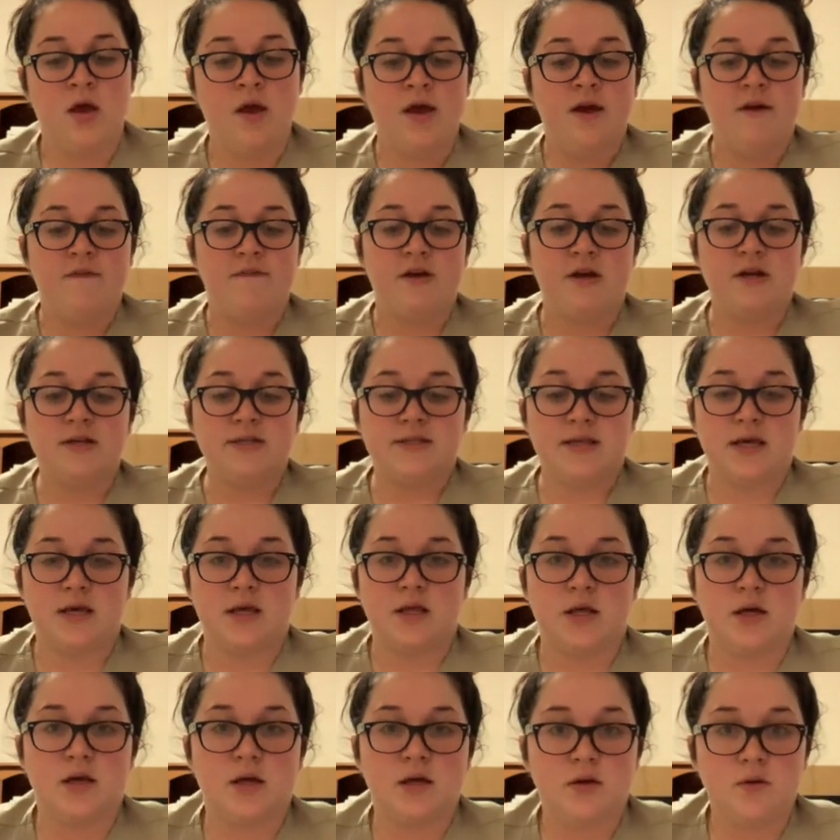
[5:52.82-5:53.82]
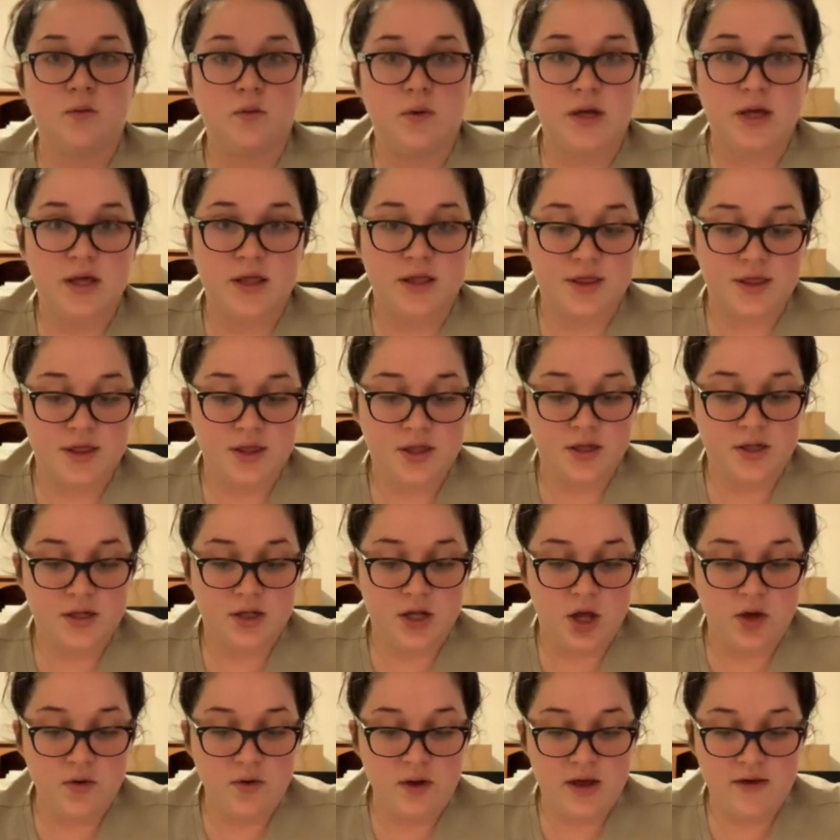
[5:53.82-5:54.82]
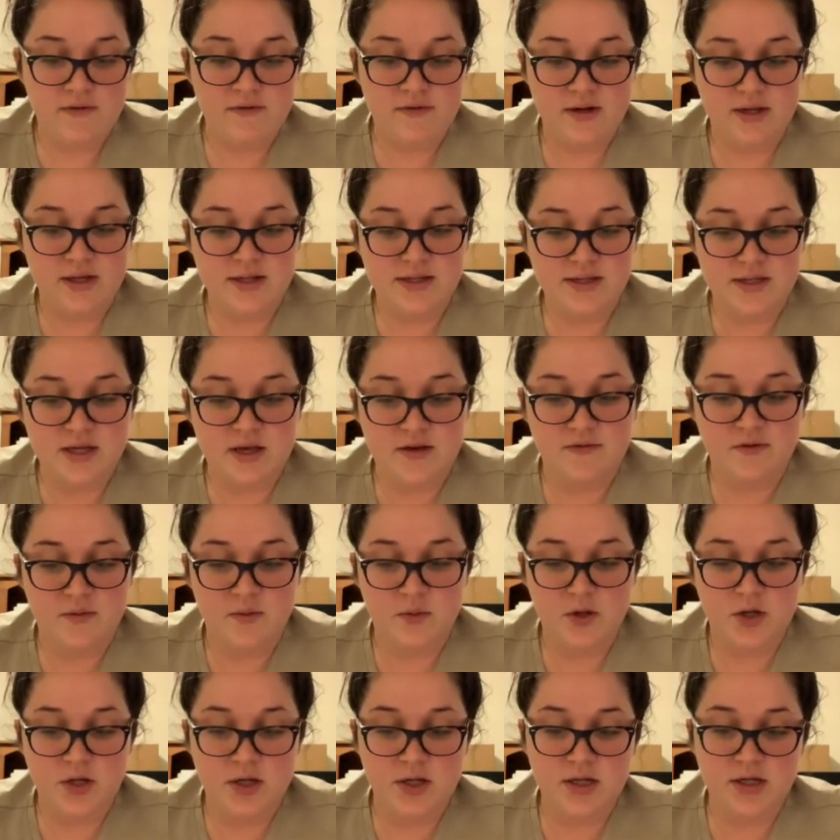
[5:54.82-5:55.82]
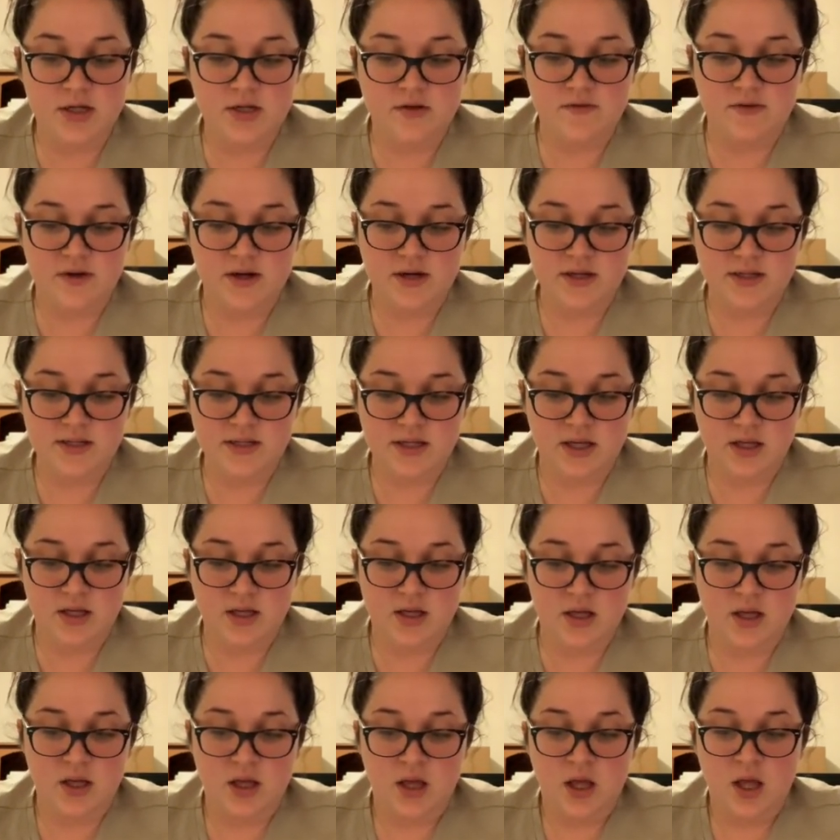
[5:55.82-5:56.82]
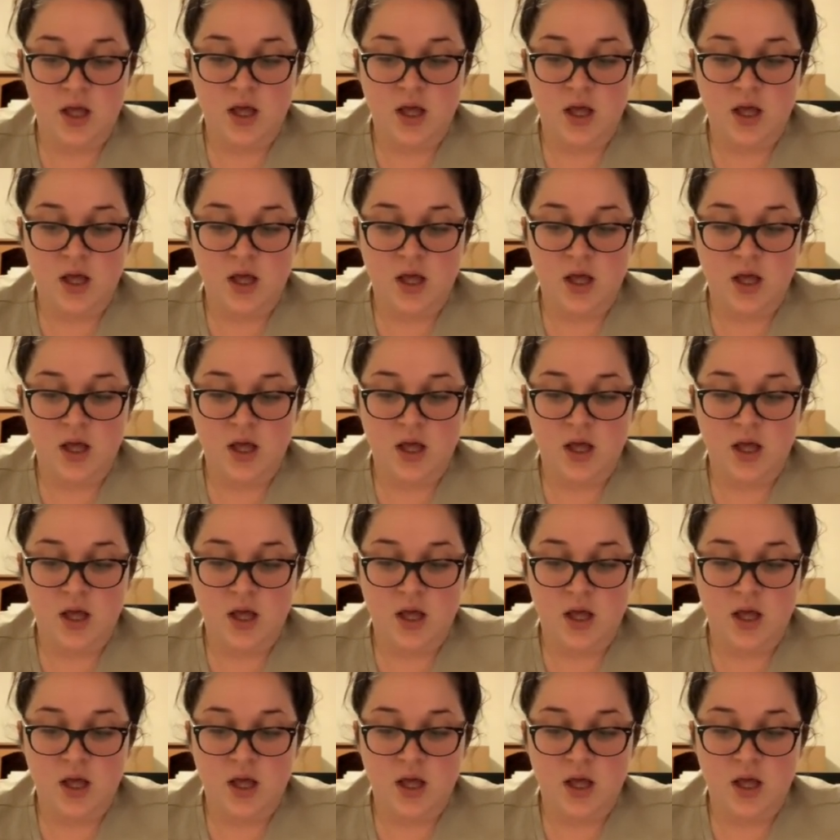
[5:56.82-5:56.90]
Varicella, with no evidence of immunity to varicella,